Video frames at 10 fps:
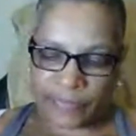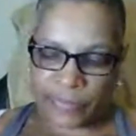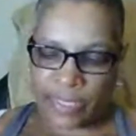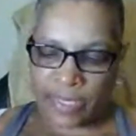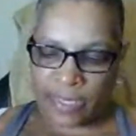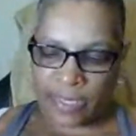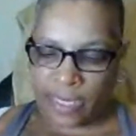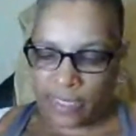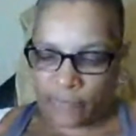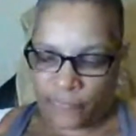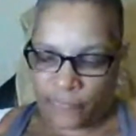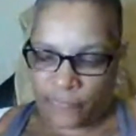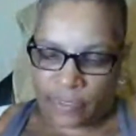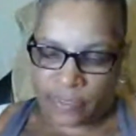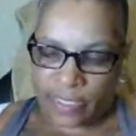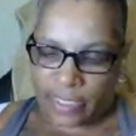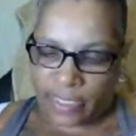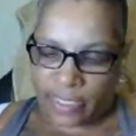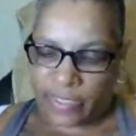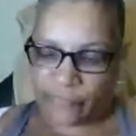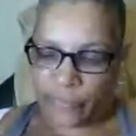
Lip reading: able to tolerate needles,